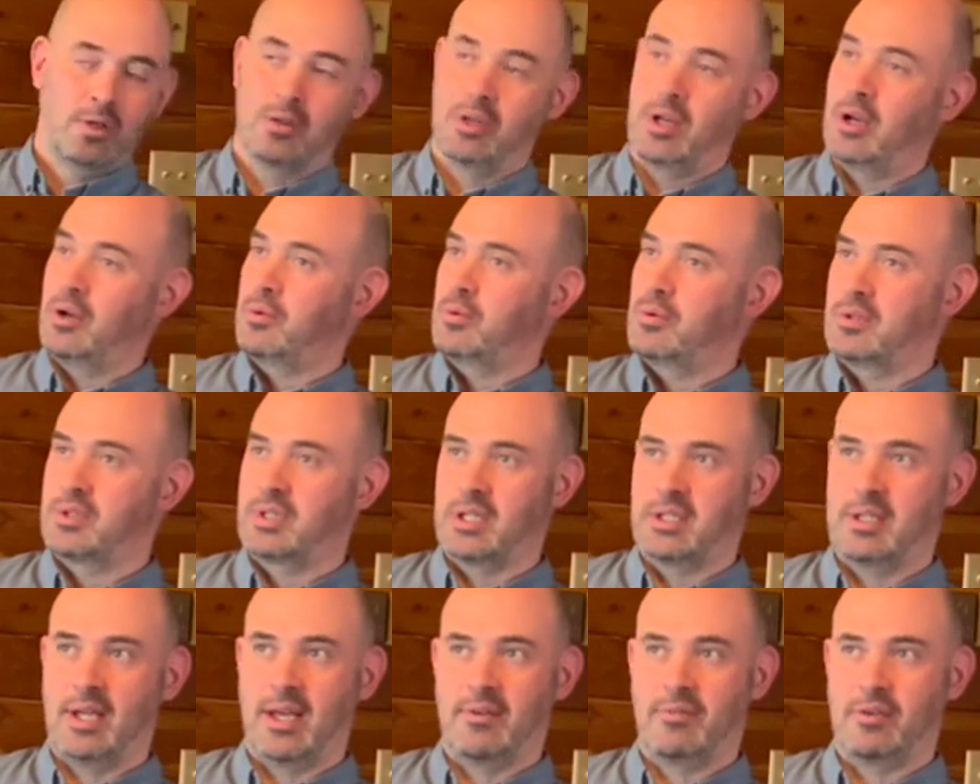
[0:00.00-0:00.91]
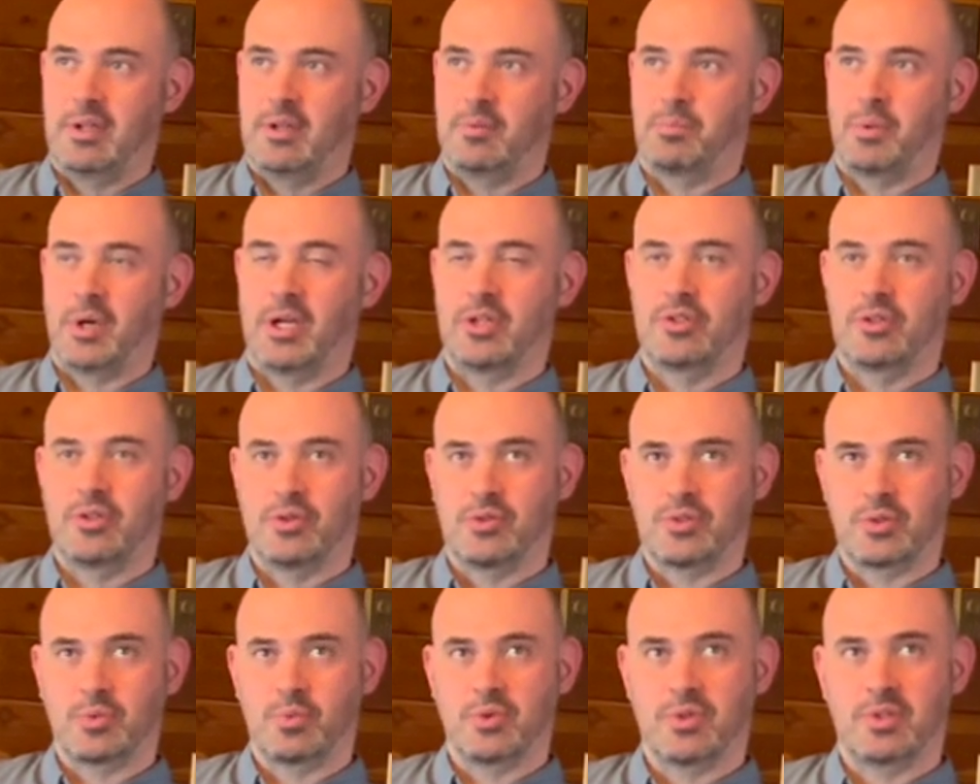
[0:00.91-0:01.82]
No, didn't have any, but
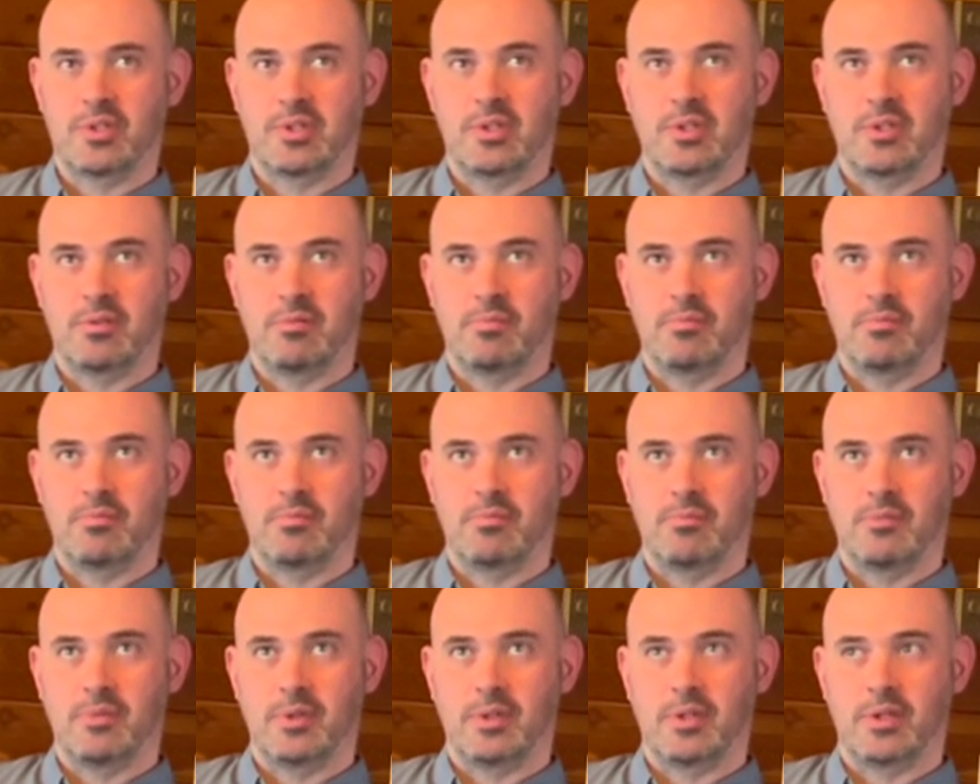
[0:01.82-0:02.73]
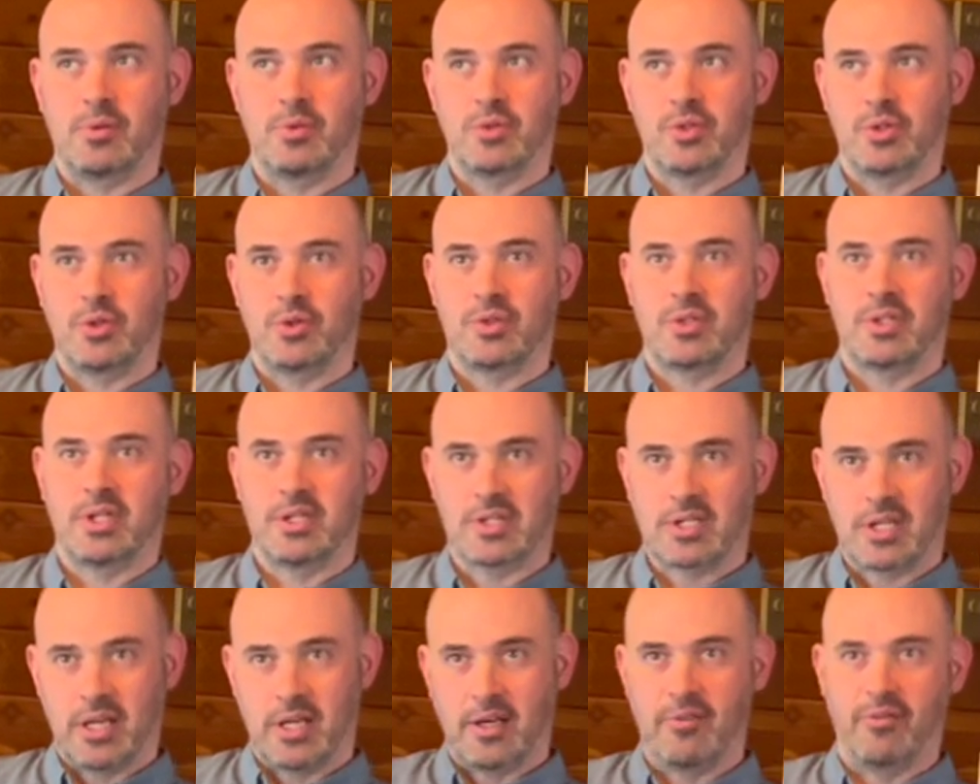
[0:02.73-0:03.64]
there was just this
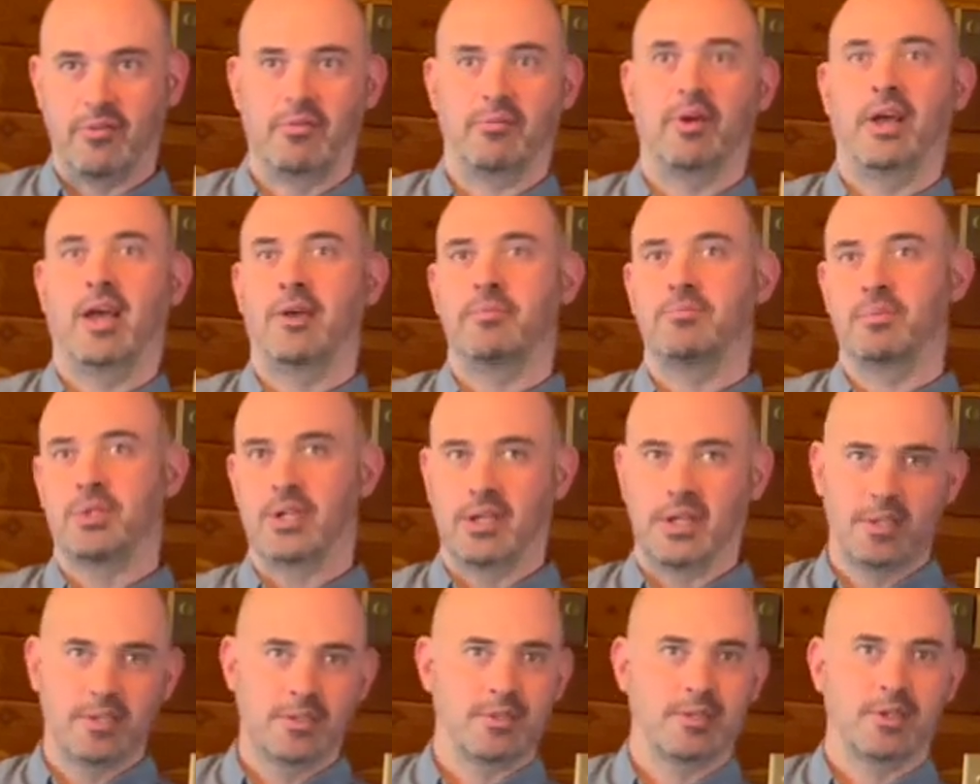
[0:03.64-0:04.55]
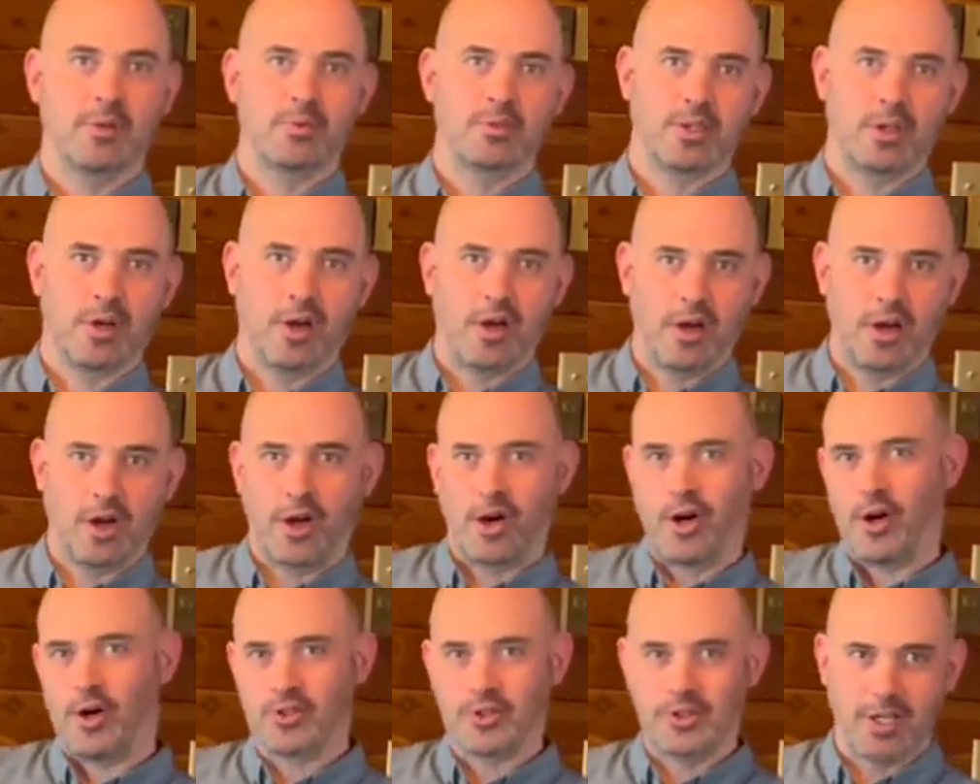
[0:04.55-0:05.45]
kind of emptiness. There was a
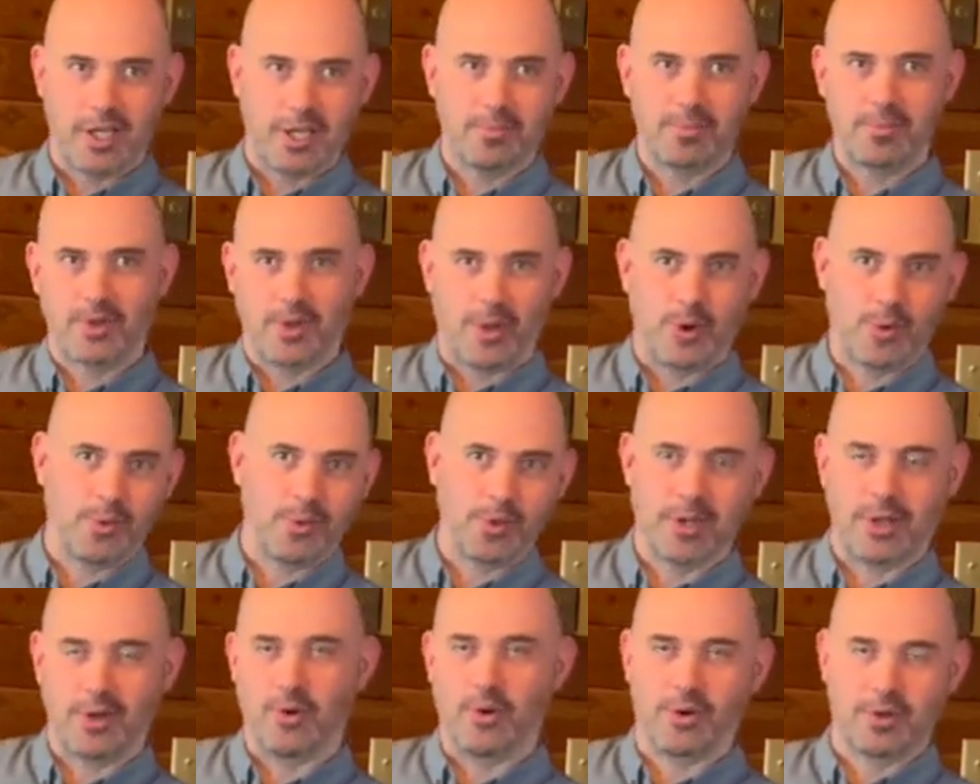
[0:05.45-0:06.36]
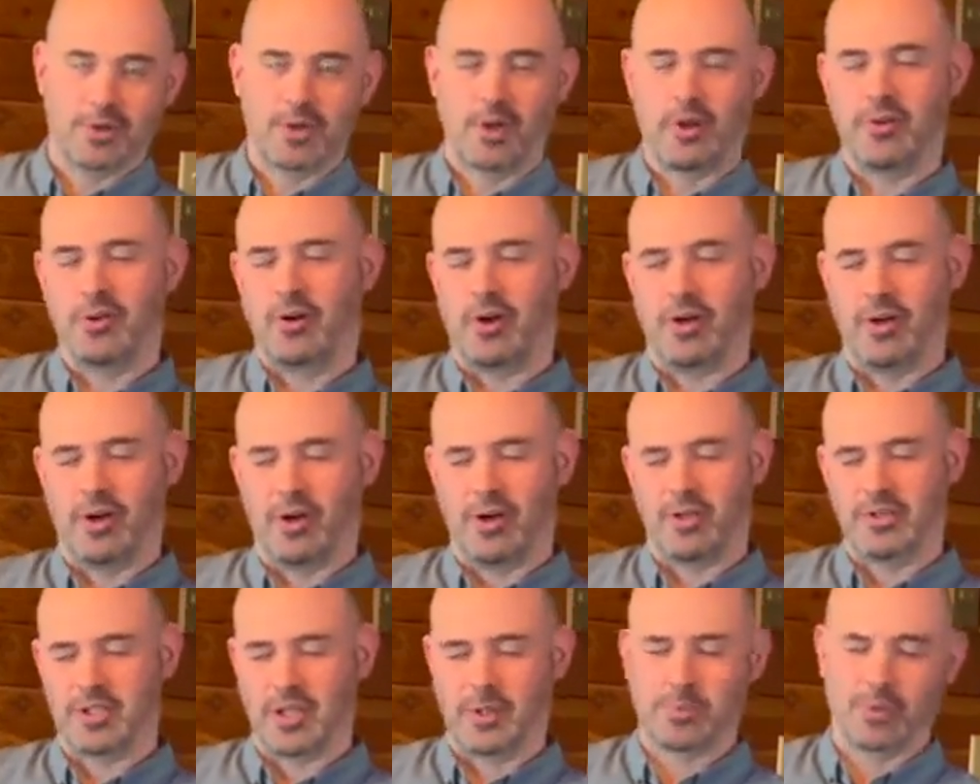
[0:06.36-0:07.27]
heart-shaped hole, you know, or not a
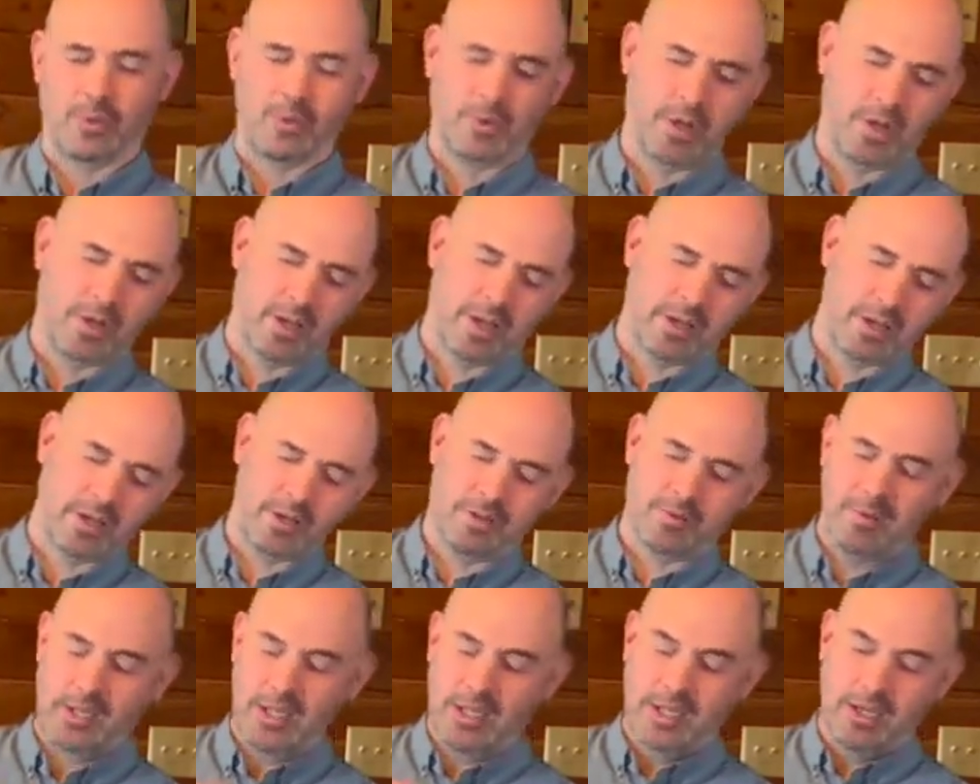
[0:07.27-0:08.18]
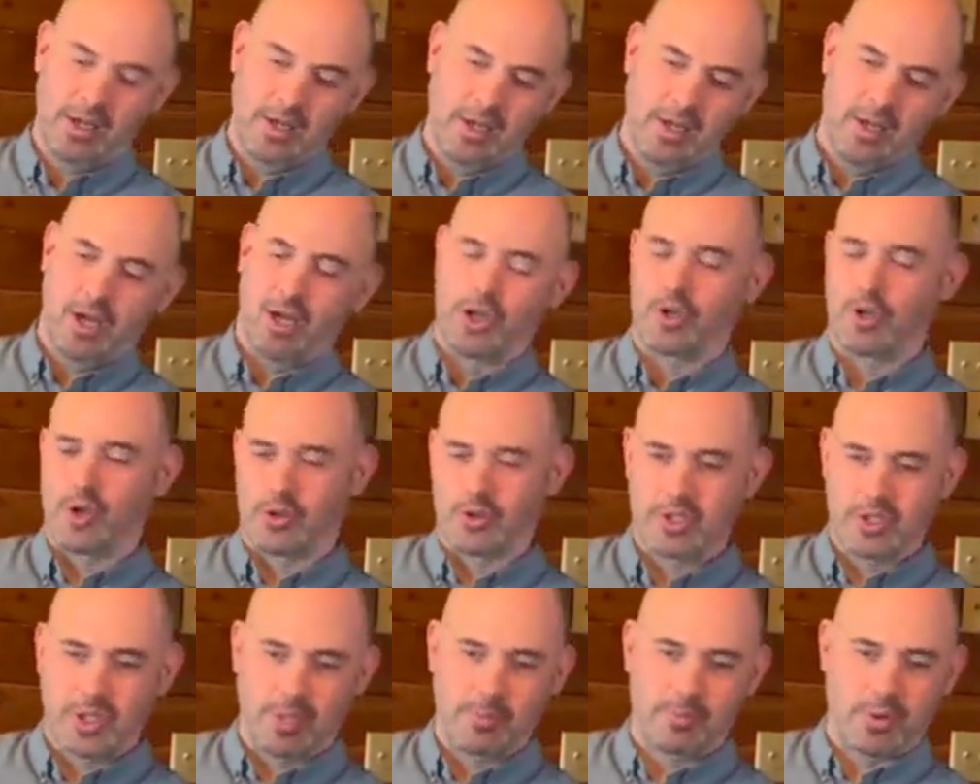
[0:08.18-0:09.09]
heart-shaped hole, like a
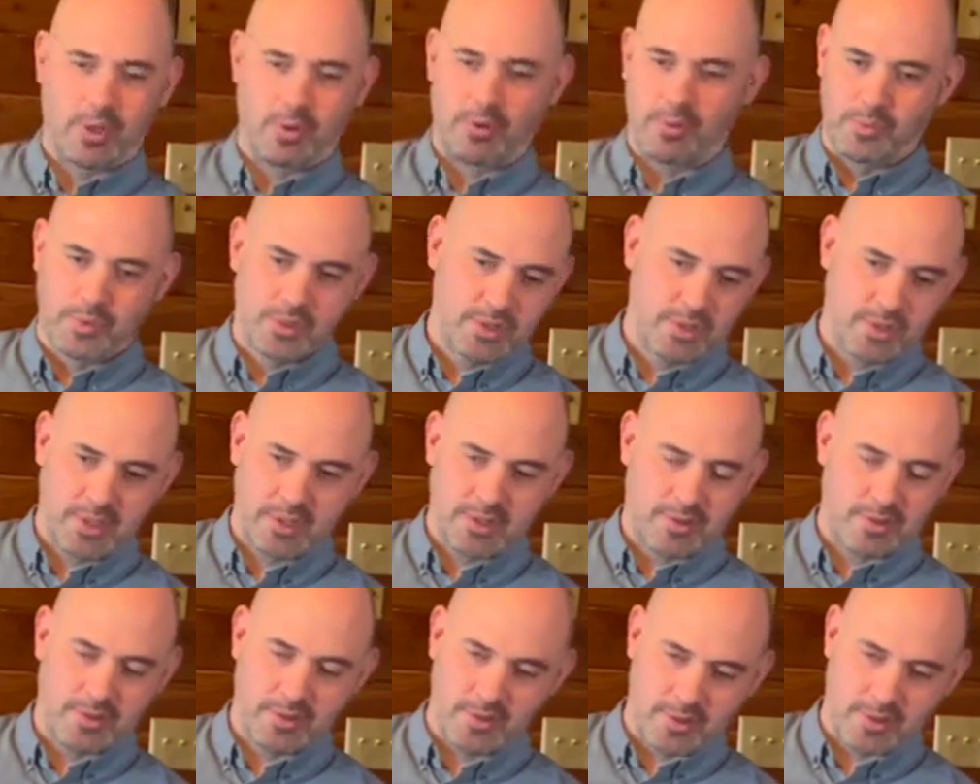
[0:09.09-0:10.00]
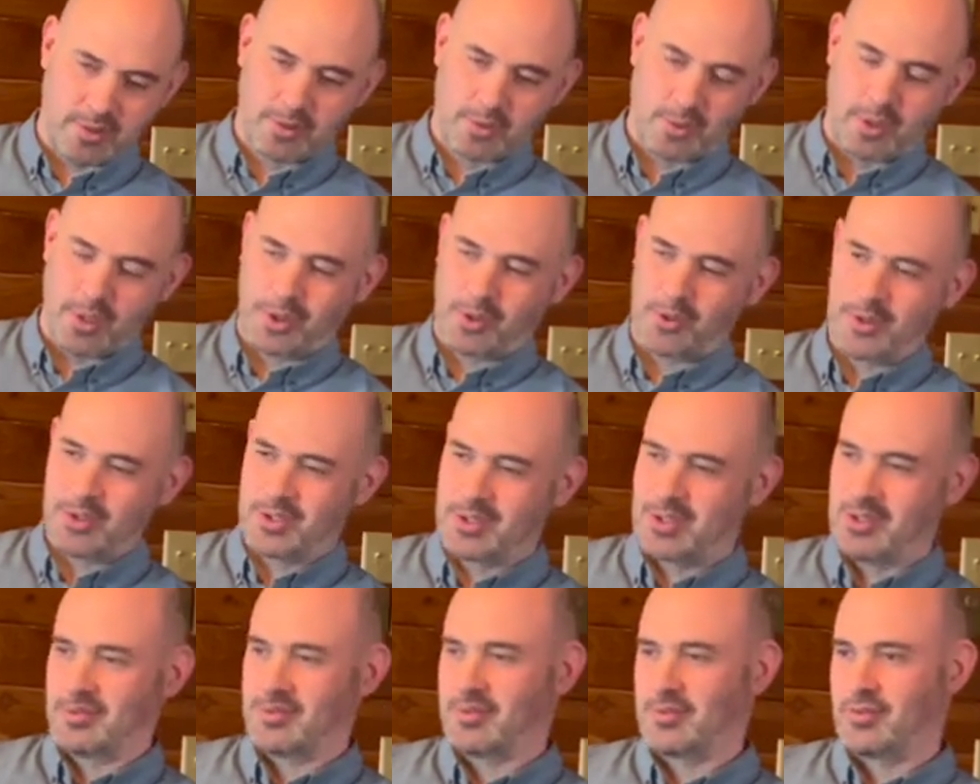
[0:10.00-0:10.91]
God-shaped hole, which is quite a
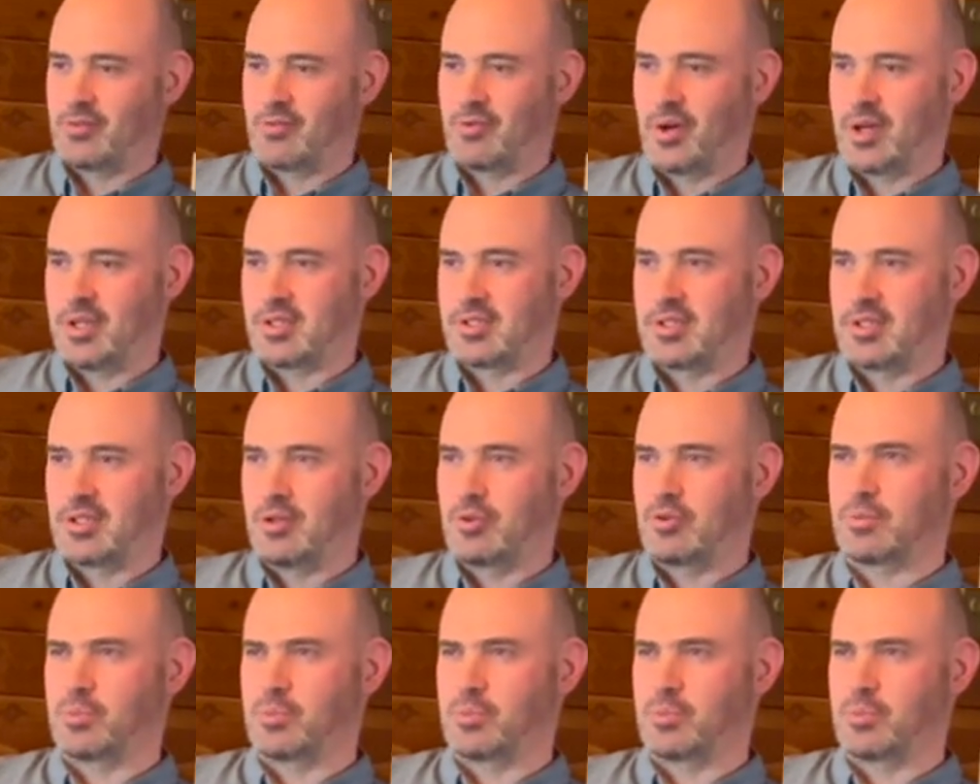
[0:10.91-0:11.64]
Christian phrase to use.